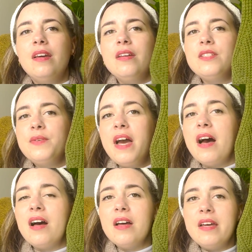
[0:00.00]
So
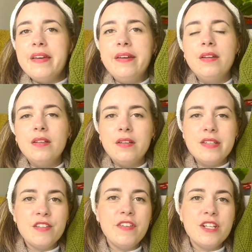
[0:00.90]
yeah,
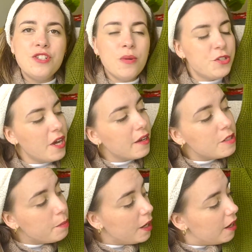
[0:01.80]
it's a finished
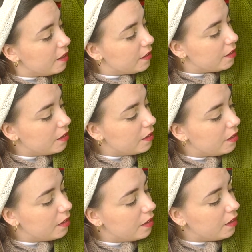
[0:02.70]
object, but
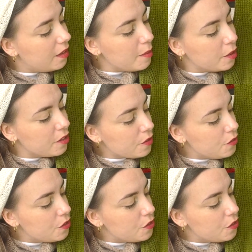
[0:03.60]
I'm gonna